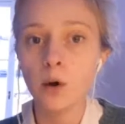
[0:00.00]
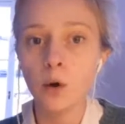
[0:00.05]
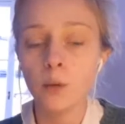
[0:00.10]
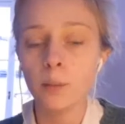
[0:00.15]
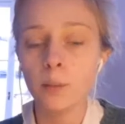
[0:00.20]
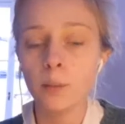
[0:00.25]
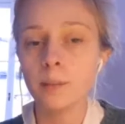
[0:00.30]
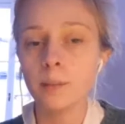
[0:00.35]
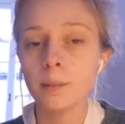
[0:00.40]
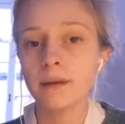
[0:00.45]

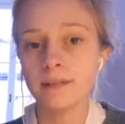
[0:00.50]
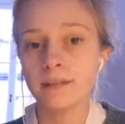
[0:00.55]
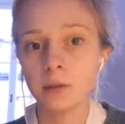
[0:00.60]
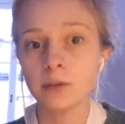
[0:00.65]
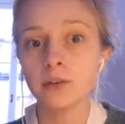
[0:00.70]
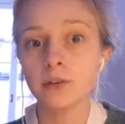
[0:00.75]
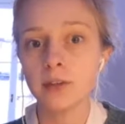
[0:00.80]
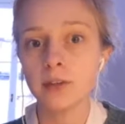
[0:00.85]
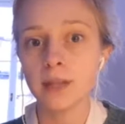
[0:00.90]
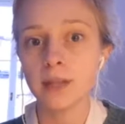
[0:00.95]
home as
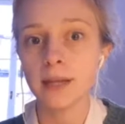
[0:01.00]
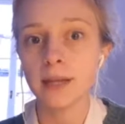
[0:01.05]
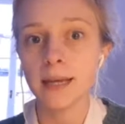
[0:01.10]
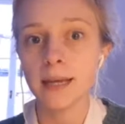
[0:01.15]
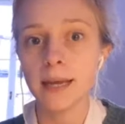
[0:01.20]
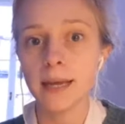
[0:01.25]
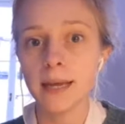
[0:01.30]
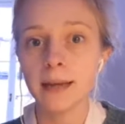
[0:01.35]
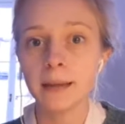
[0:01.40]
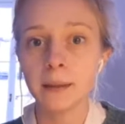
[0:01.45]
much as they
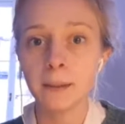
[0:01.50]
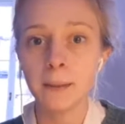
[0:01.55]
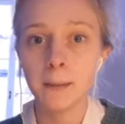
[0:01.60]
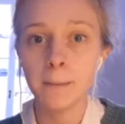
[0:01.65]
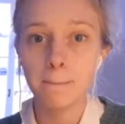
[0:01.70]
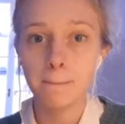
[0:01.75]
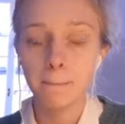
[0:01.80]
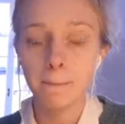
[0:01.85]
can.